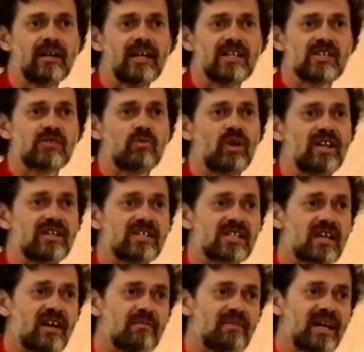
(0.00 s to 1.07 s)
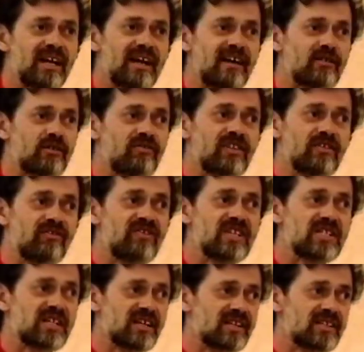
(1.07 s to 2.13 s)
is what is coming out of the
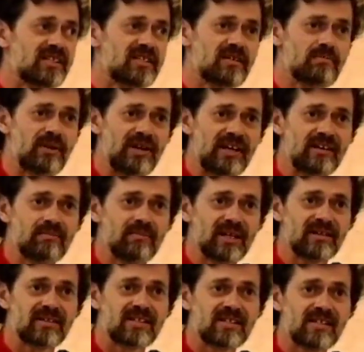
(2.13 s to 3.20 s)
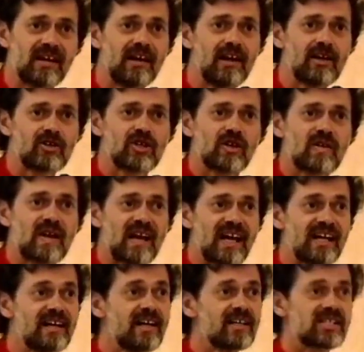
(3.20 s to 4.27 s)
physics departments today.